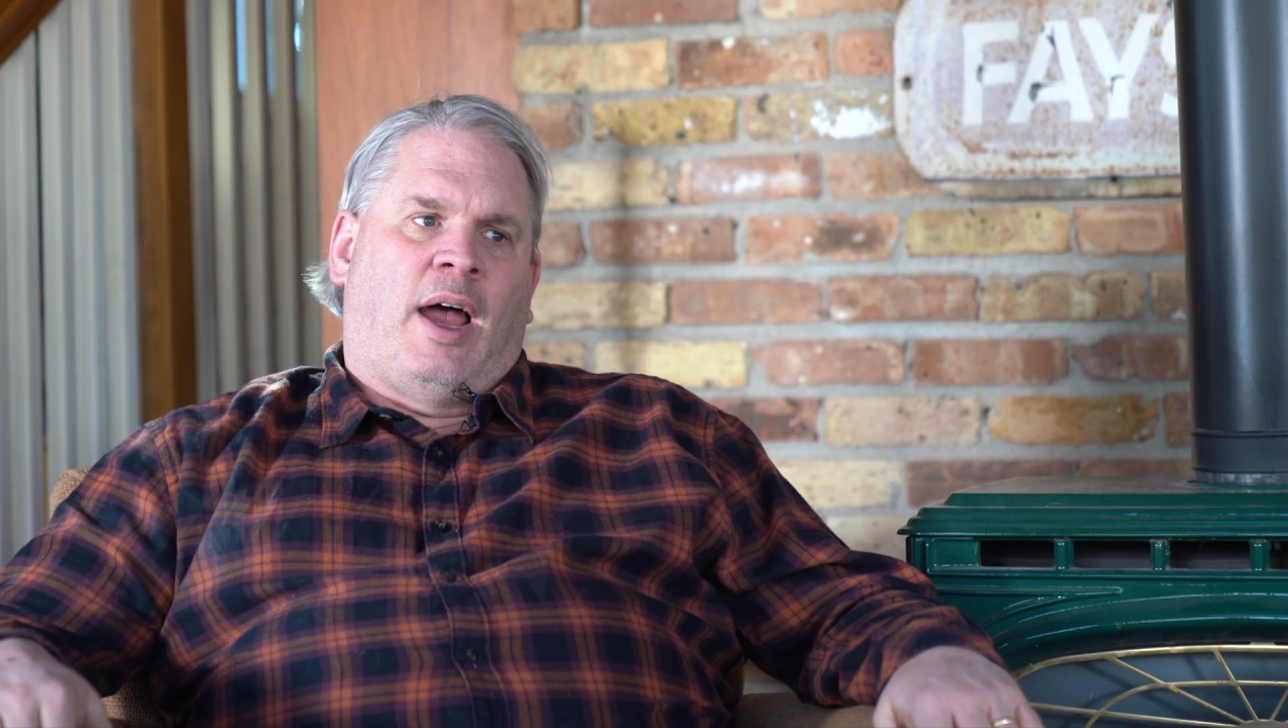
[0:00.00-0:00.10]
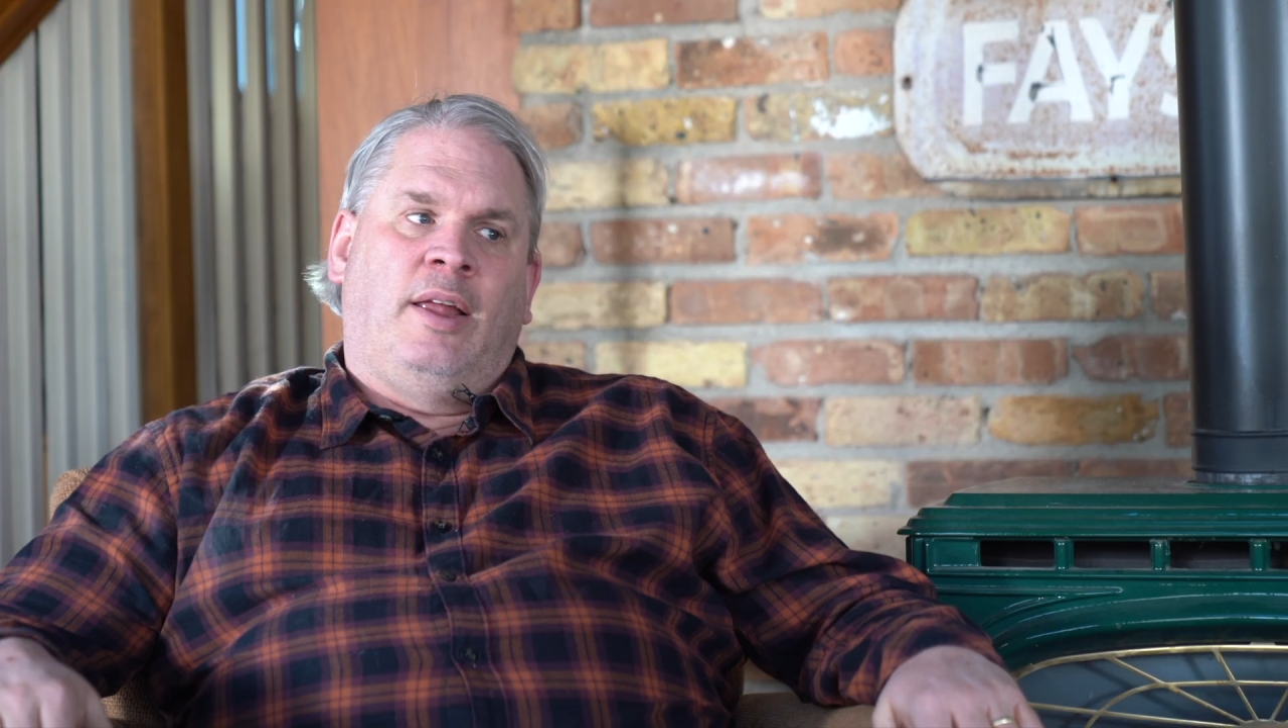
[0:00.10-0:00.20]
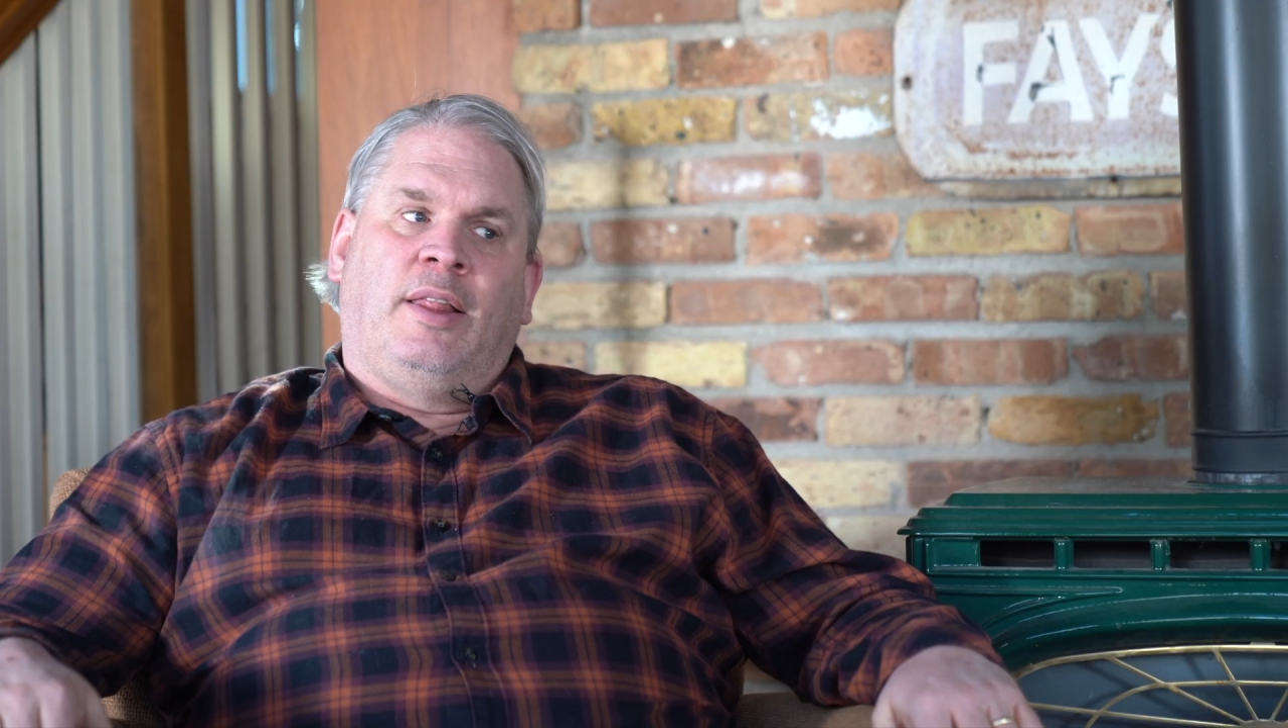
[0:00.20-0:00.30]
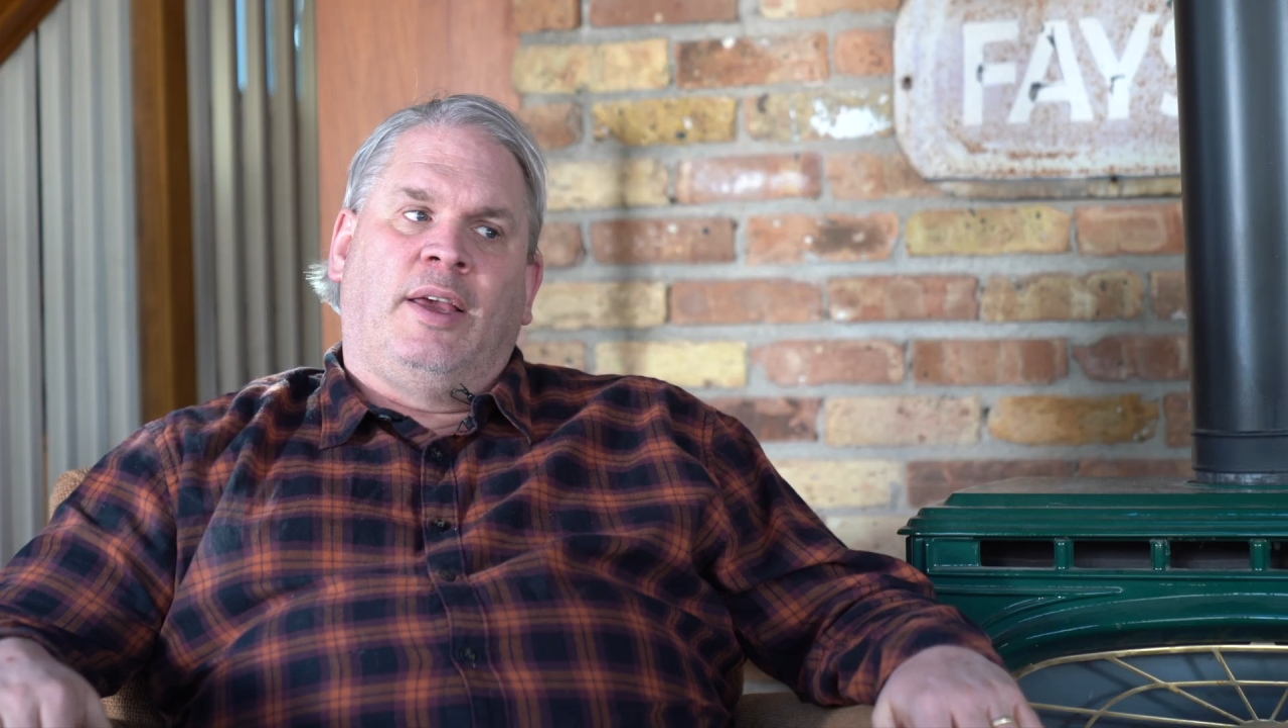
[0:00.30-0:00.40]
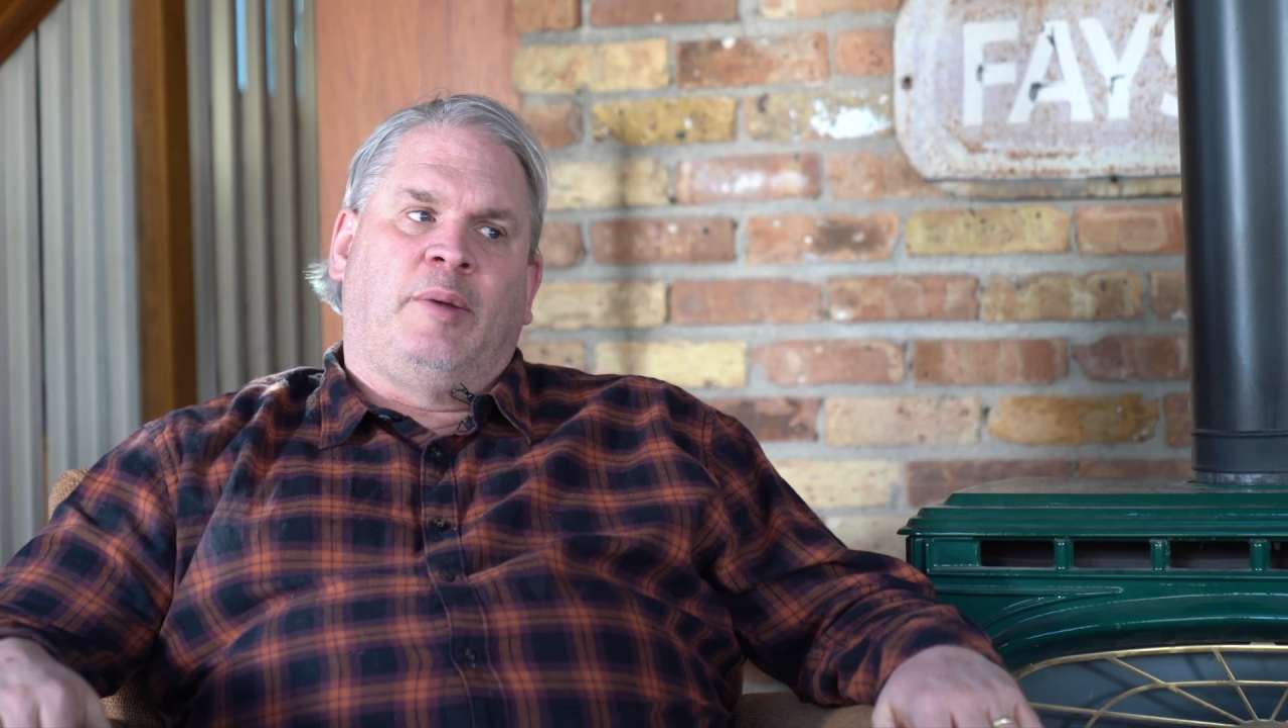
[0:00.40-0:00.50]

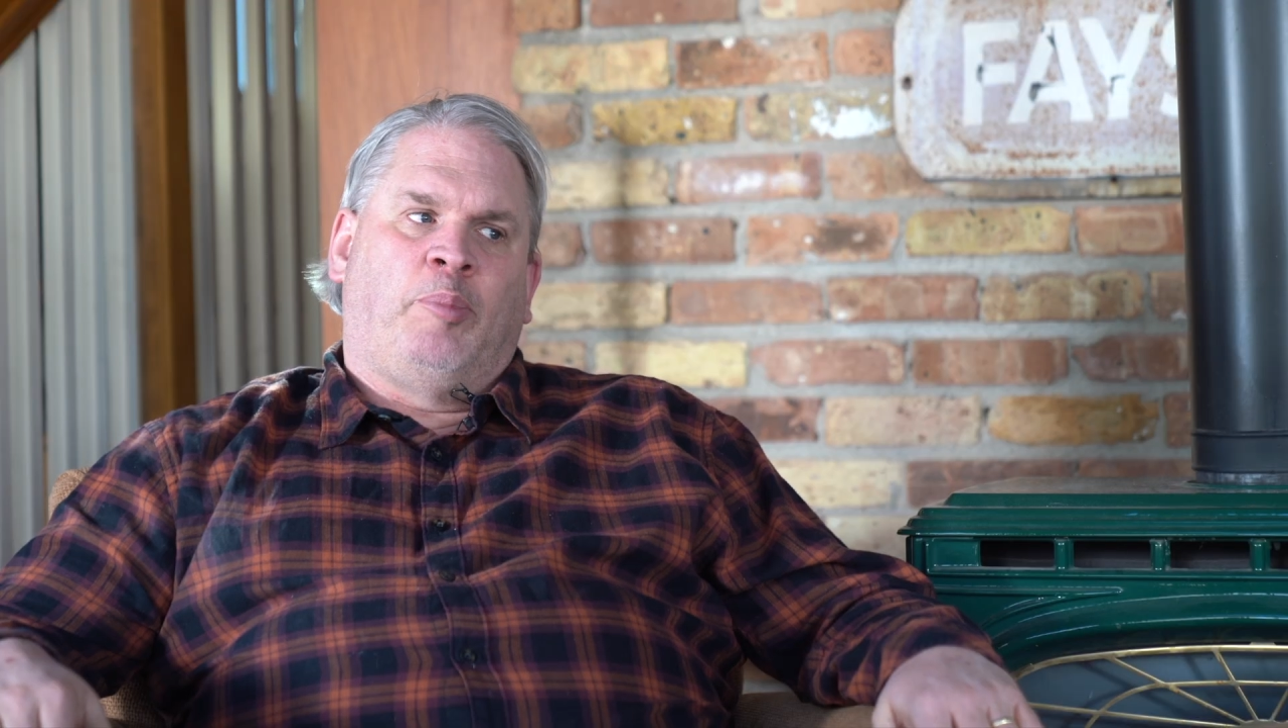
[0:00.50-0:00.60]
like